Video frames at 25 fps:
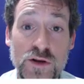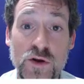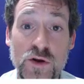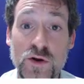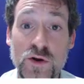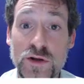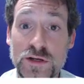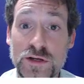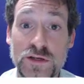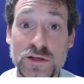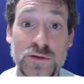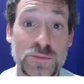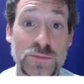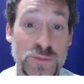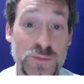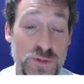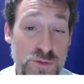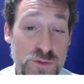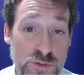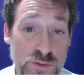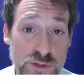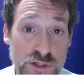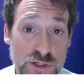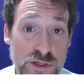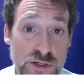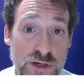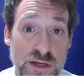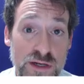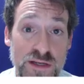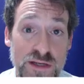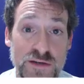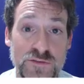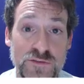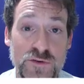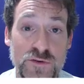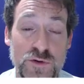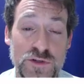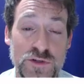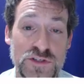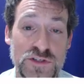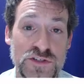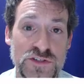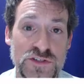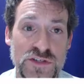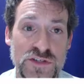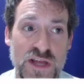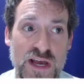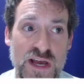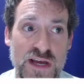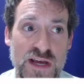on a computer, and of course
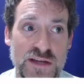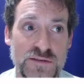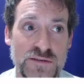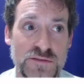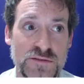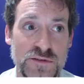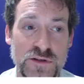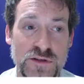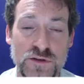is not